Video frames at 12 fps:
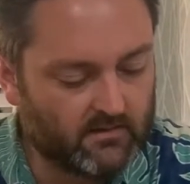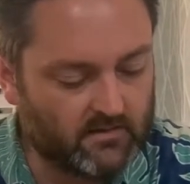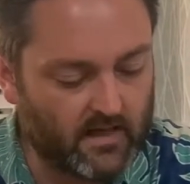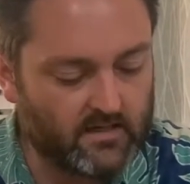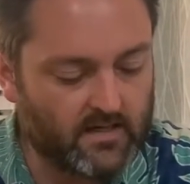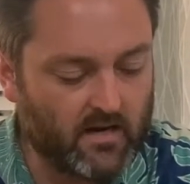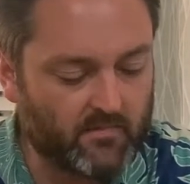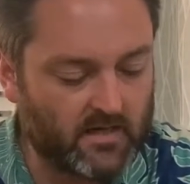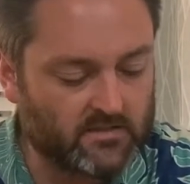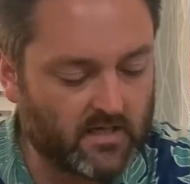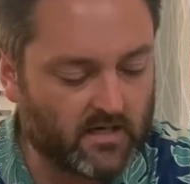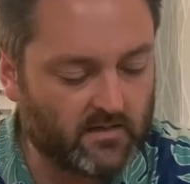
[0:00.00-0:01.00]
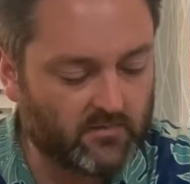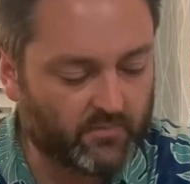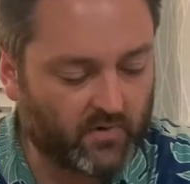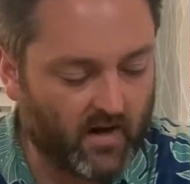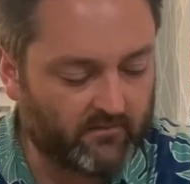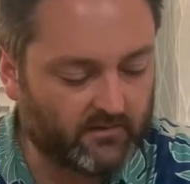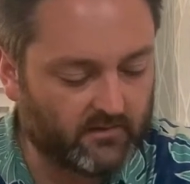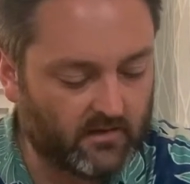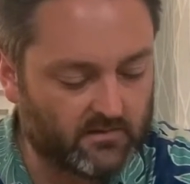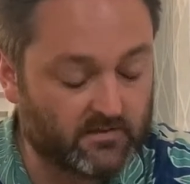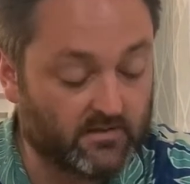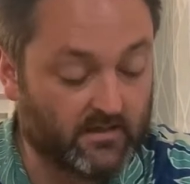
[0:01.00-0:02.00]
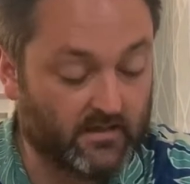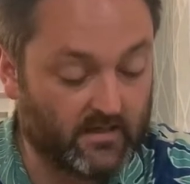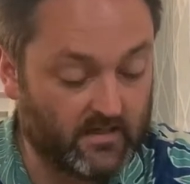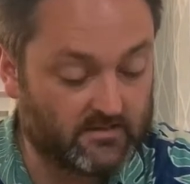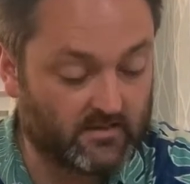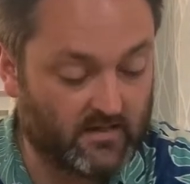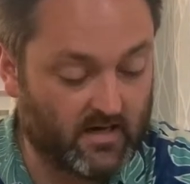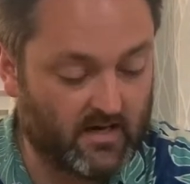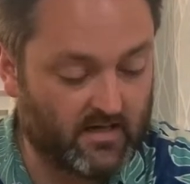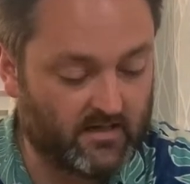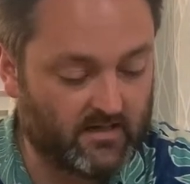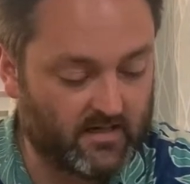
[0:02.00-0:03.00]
Then came Isaiah the prophet unto King Hezekiah